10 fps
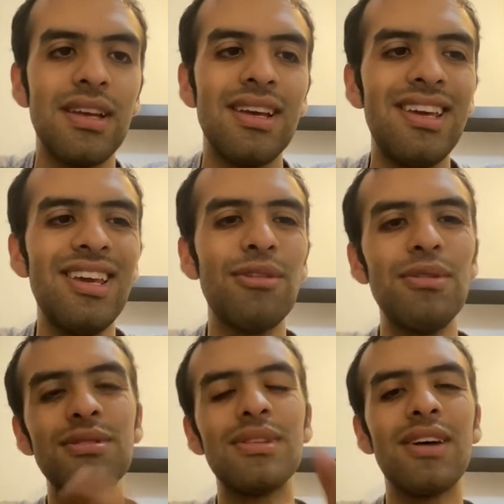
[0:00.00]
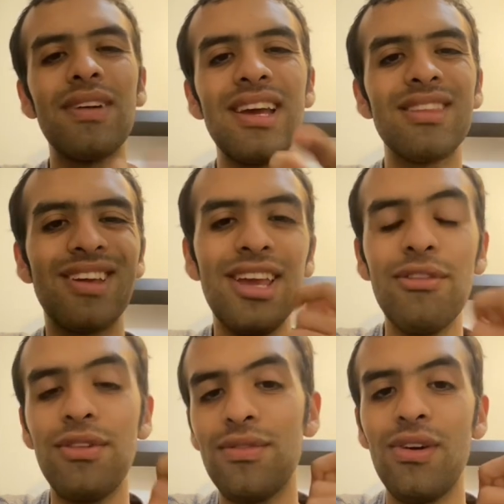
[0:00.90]
Here we should have get
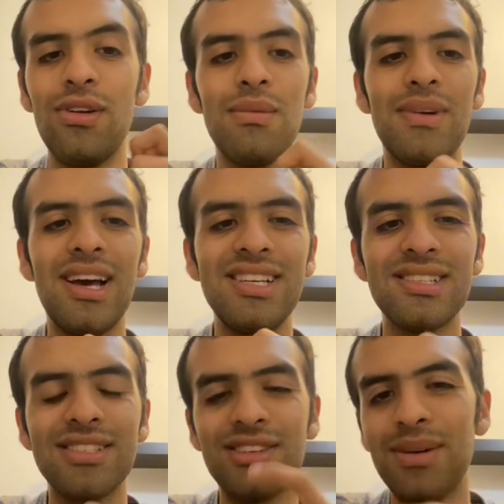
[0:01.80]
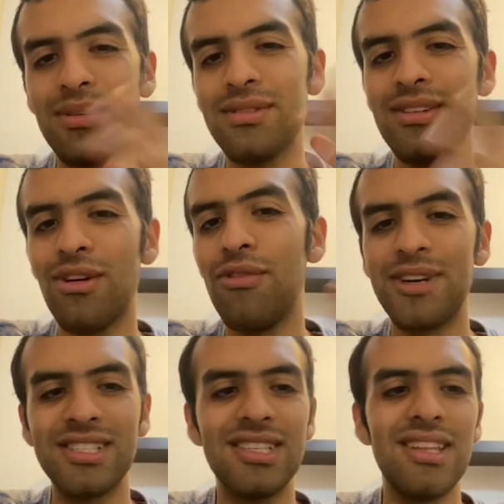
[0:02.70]
Gearfried follow-up. I just thought about
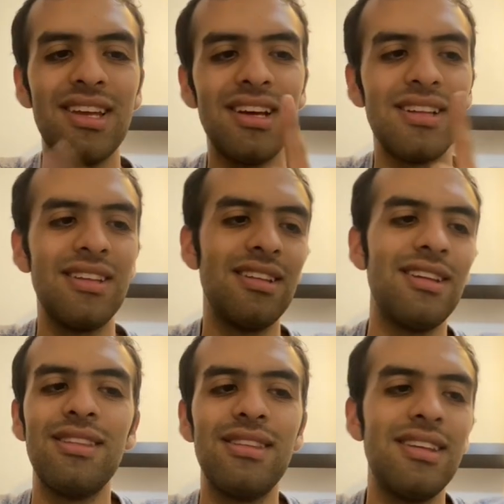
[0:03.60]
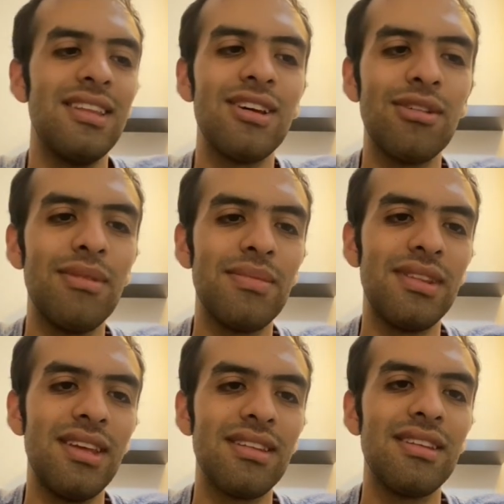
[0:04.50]
overextending and it didn't come up at
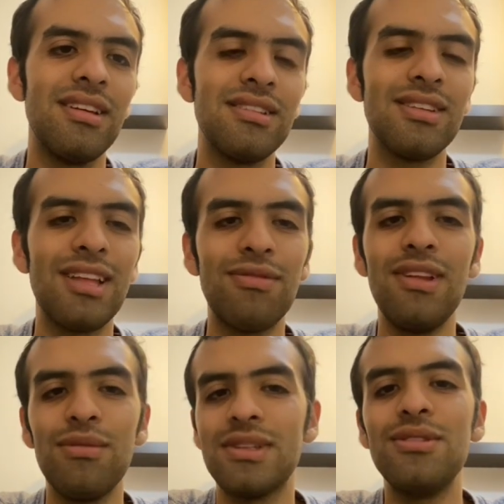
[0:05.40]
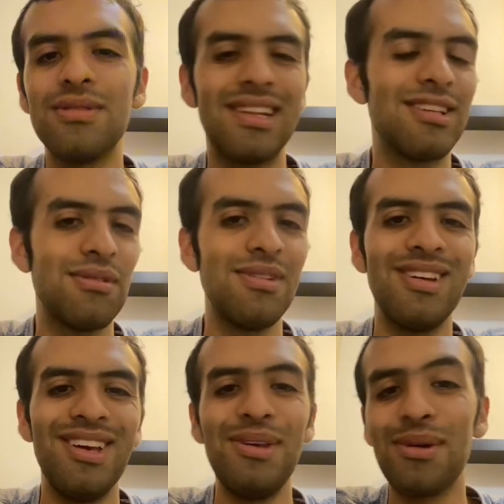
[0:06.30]
the end. So that feeling was useless.
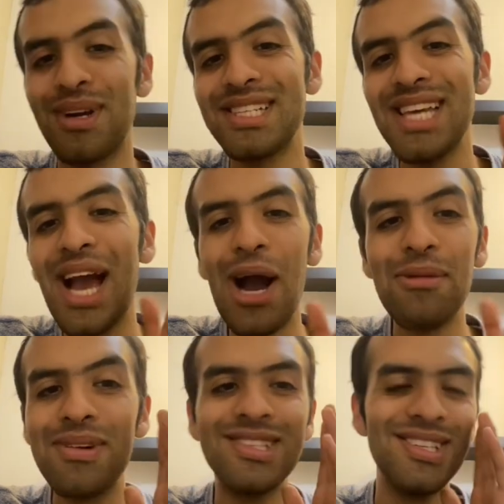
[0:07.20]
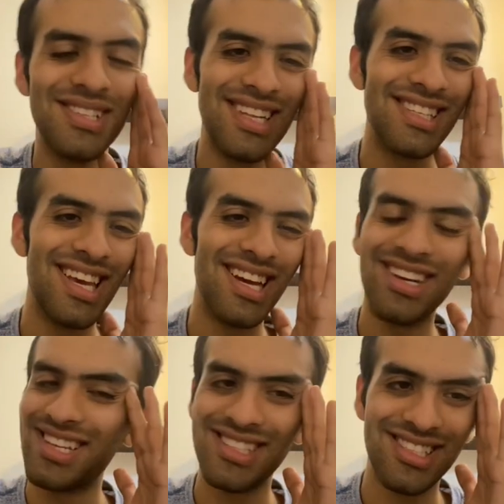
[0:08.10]
You're gonna see how much useless. Yeah,
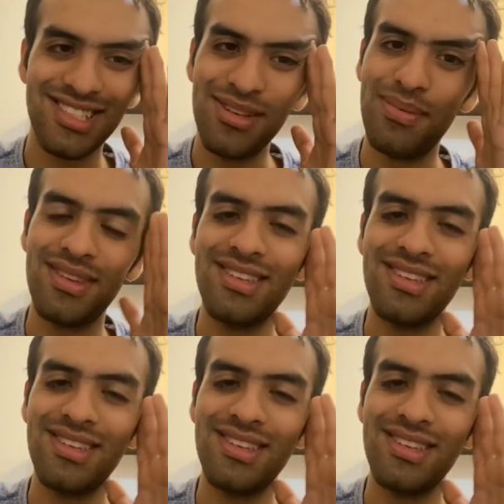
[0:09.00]
that's stupid.